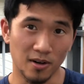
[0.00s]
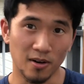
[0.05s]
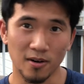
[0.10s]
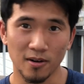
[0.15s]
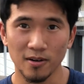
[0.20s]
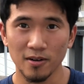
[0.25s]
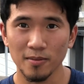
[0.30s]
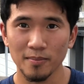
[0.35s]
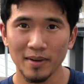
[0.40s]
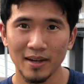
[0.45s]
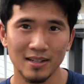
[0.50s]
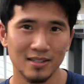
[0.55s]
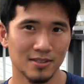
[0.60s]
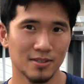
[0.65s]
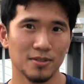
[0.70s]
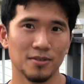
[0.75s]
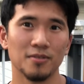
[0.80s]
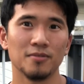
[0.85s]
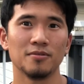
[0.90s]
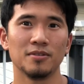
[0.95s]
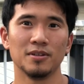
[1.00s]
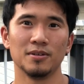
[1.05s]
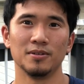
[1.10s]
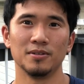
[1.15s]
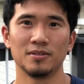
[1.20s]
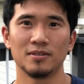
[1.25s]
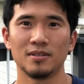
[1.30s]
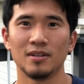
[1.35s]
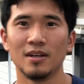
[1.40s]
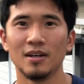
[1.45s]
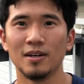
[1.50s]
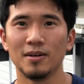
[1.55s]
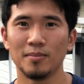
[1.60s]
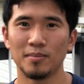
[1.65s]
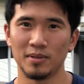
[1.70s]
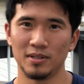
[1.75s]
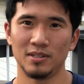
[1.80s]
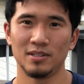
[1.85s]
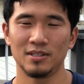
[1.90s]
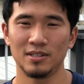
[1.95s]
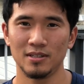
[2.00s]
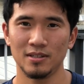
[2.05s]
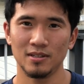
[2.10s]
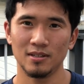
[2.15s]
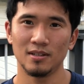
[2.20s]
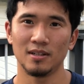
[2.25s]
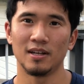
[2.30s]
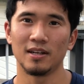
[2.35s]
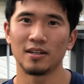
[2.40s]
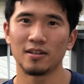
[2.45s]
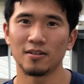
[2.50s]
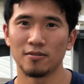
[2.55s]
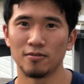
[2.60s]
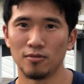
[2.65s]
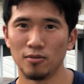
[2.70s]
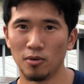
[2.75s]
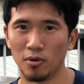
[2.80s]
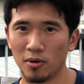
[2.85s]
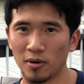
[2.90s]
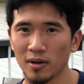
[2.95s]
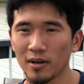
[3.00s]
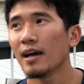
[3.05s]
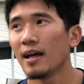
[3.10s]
harder mat so it feels much like a floor.